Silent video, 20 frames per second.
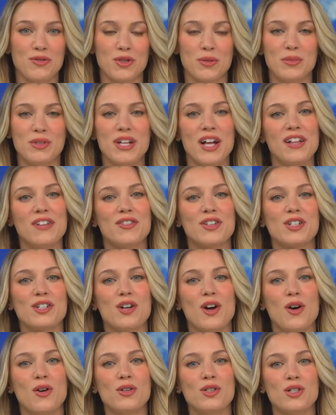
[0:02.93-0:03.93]
from television
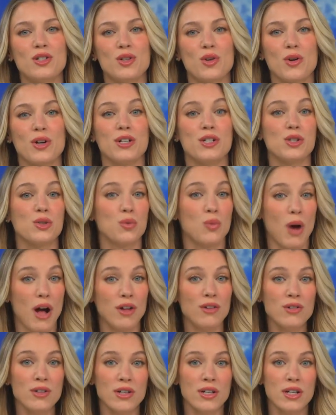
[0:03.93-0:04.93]
host Lawrence
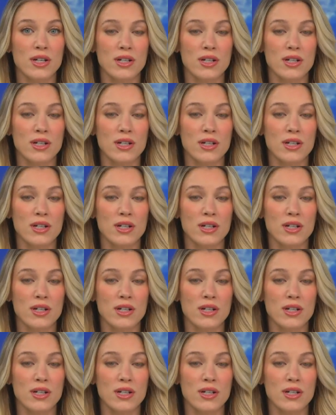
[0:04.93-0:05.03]
Welk